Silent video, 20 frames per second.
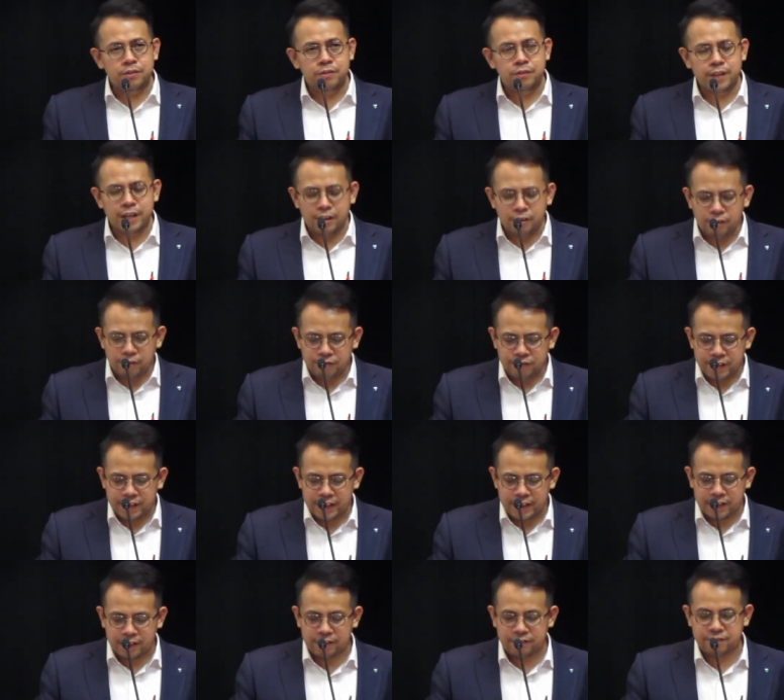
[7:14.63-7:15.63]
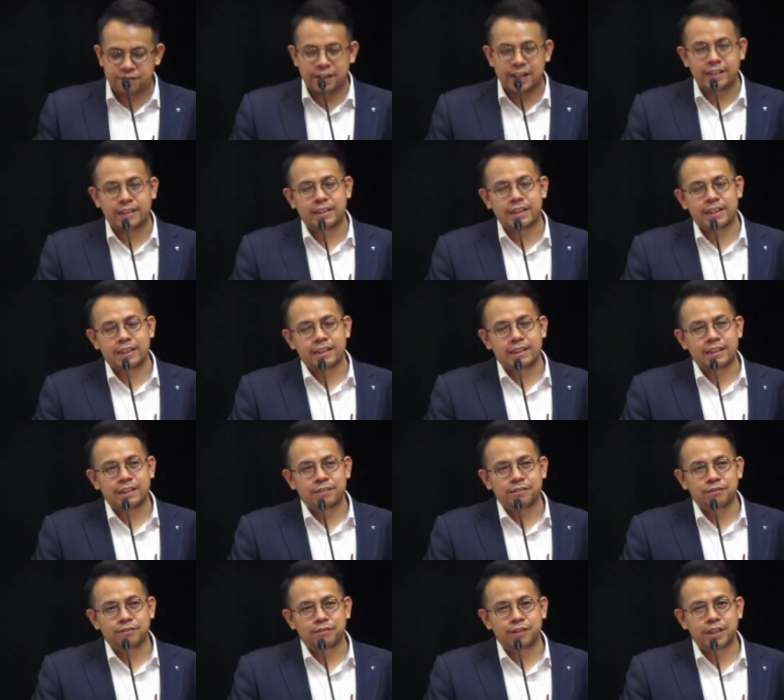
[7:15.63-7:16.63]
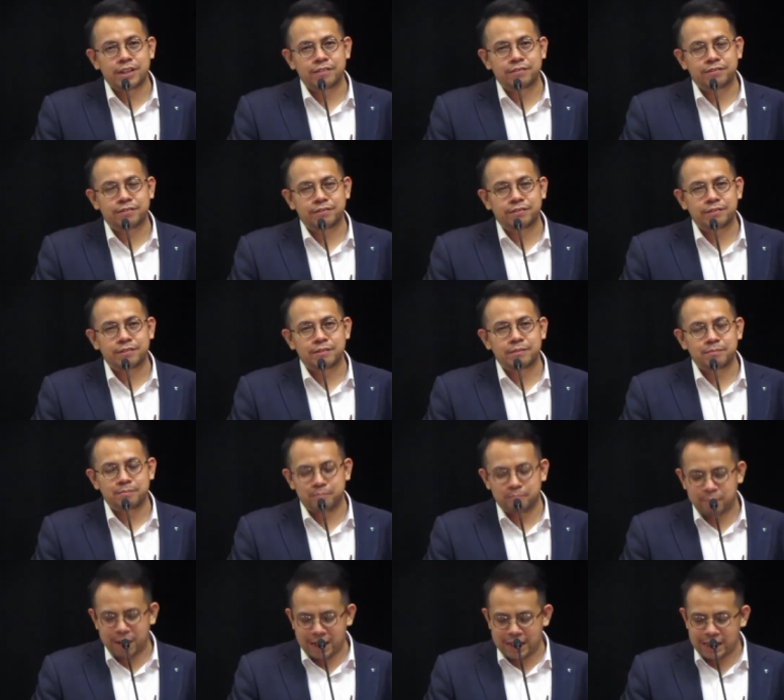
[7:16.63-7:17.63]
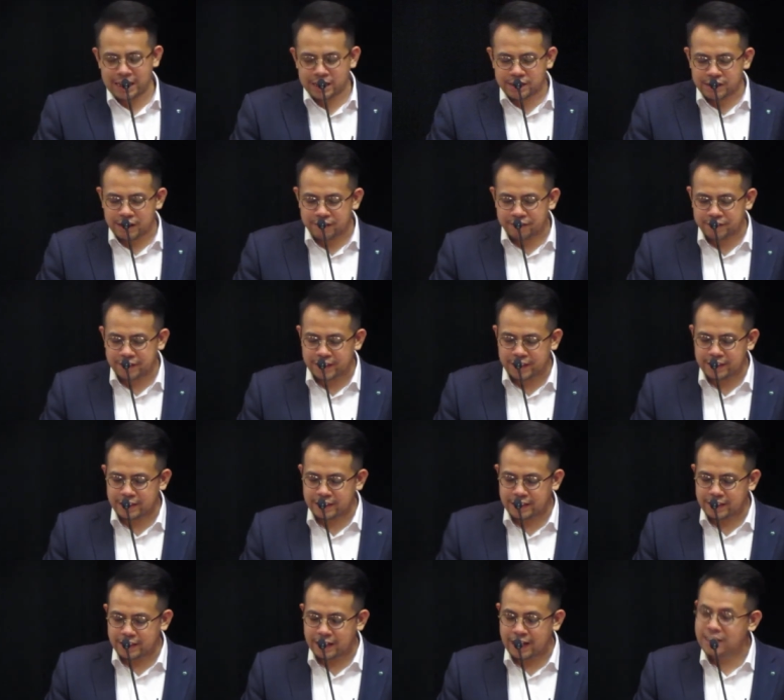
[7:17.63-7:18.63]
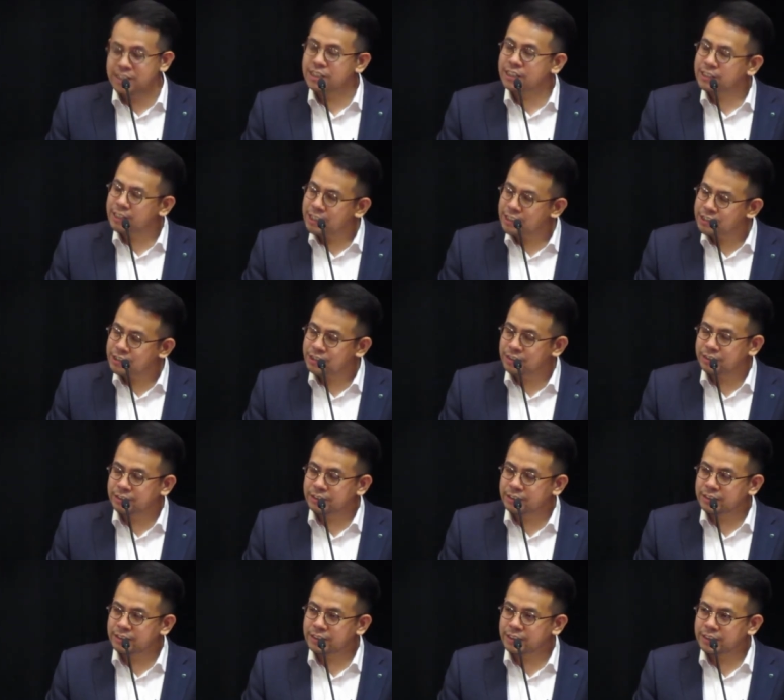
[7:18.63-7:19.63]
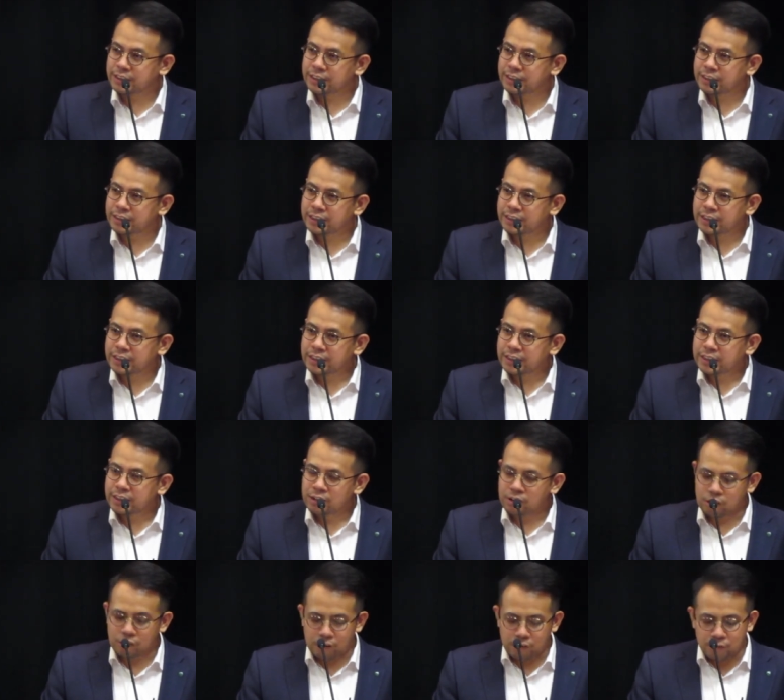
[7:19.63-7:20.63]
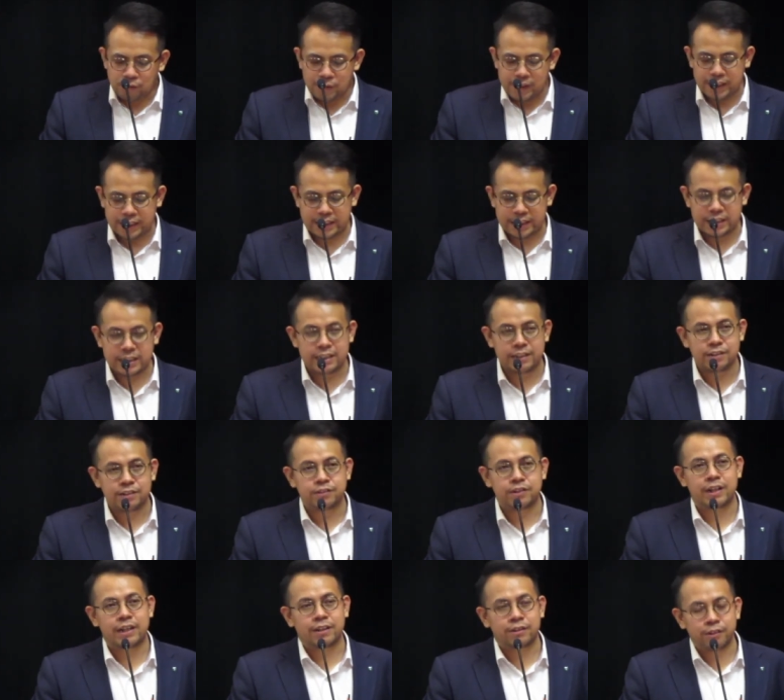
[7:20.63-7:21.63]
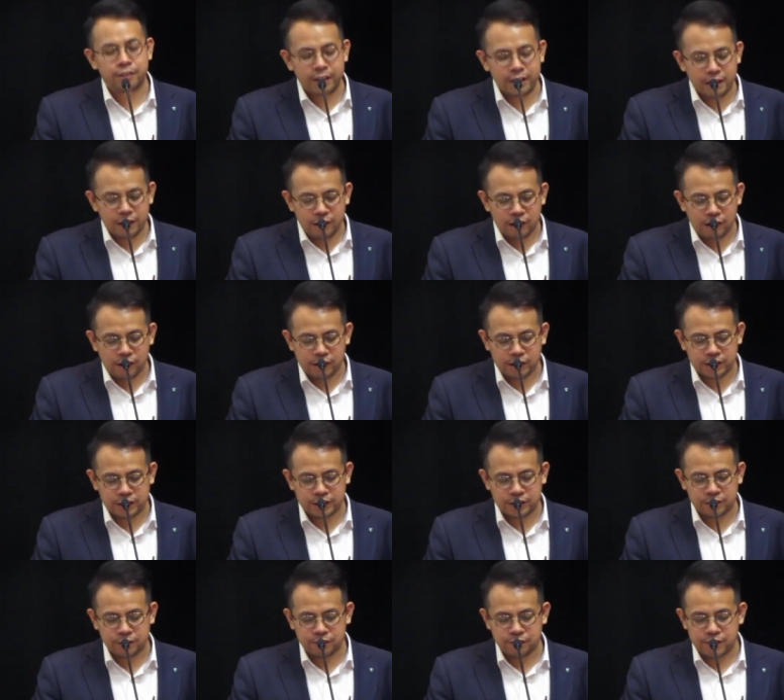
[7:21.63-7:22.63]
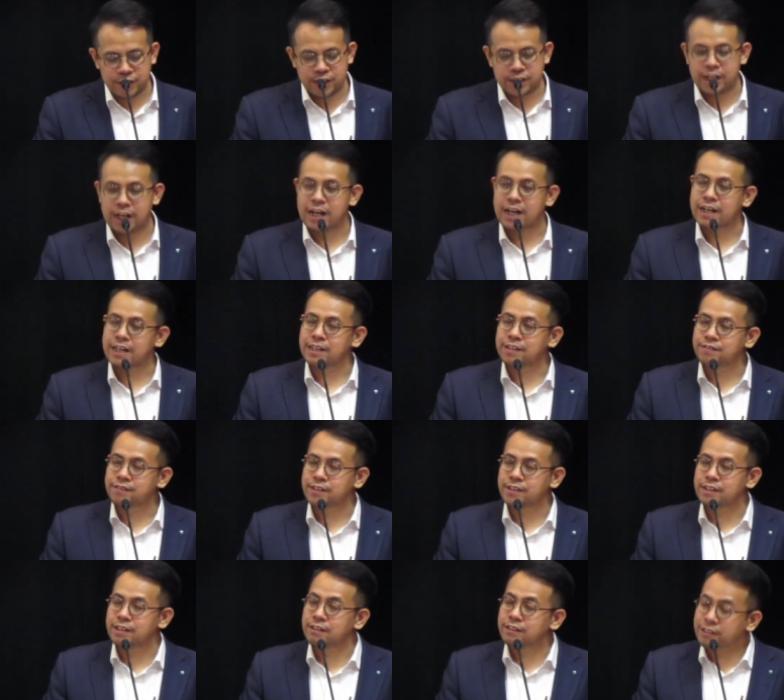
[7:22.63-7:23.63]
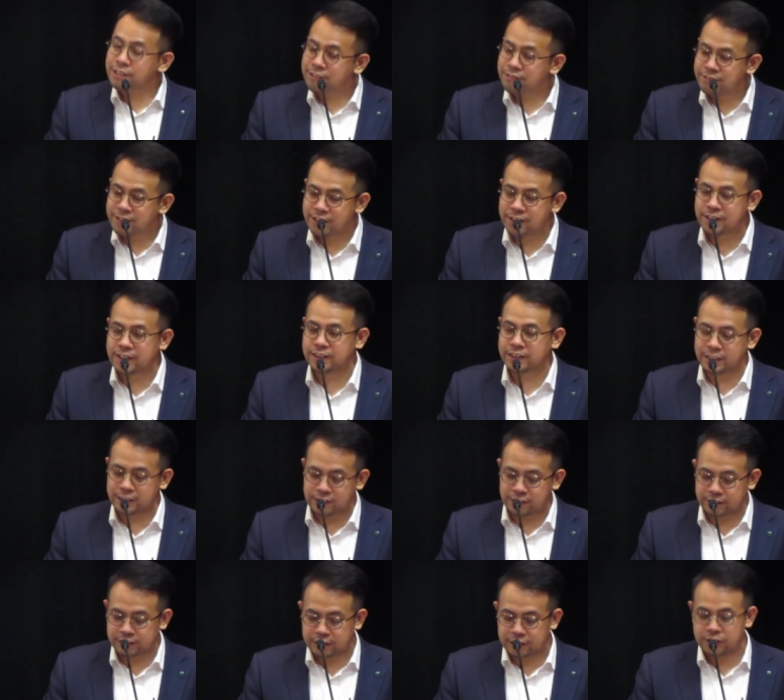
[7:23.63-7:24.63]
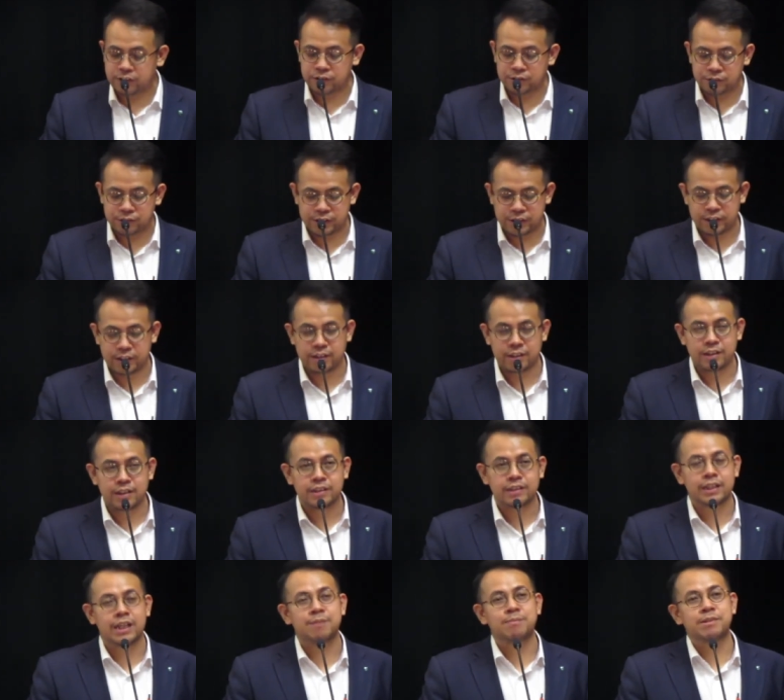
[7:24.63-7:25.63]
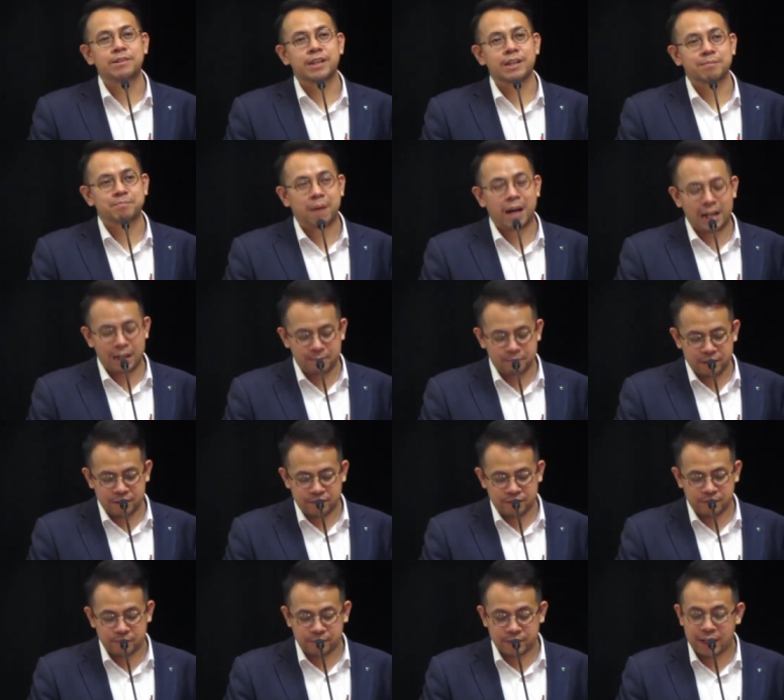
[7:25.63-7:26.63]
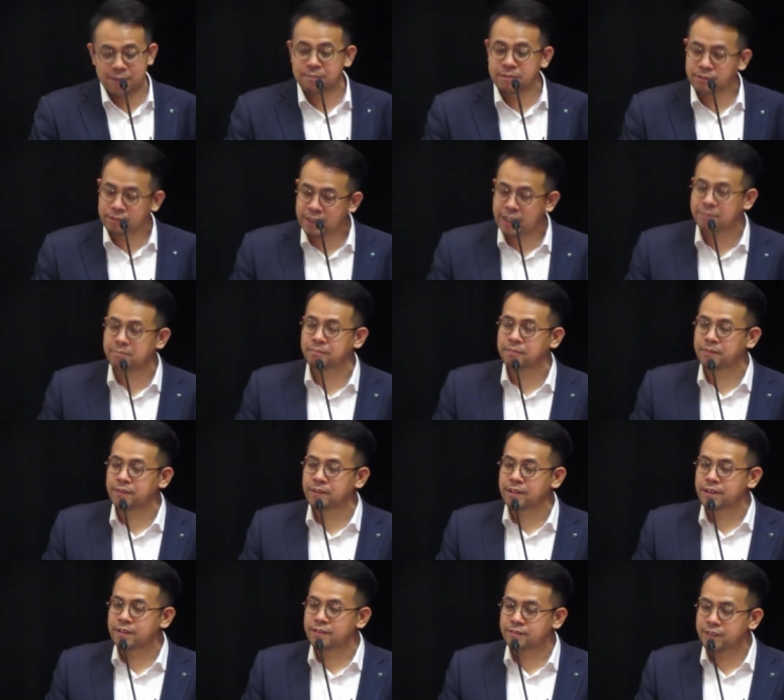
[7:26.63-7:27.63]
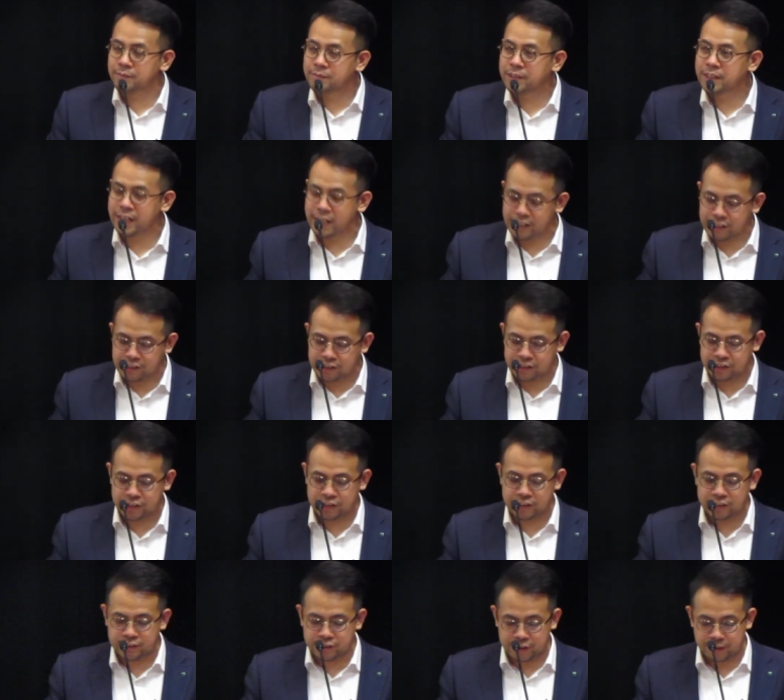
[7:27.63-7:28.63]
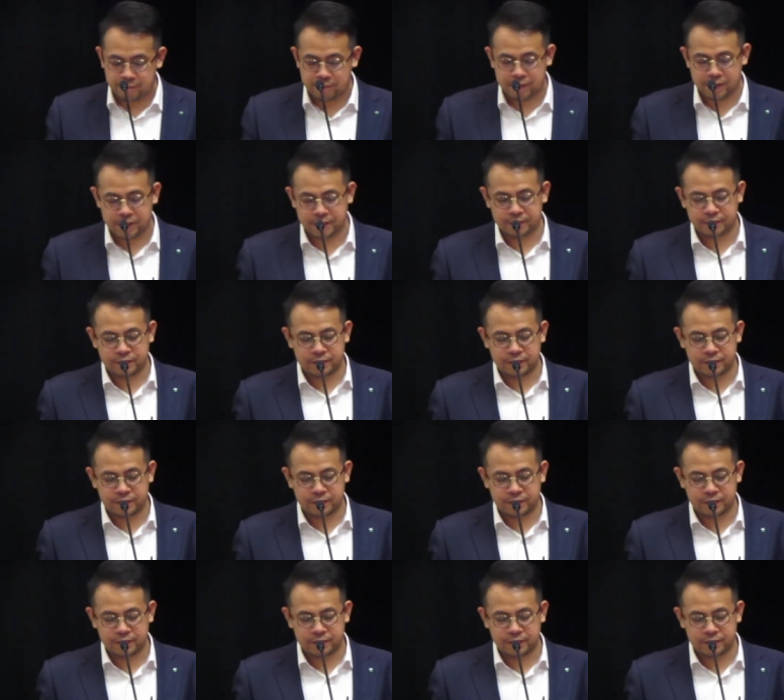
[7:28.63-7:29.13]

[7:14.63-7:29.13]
we are often confronted with badly drafted legislation, or worse, draconian laws which are even ultra-virus the constitution, tabled in parliament from time to time from the AG's chamber.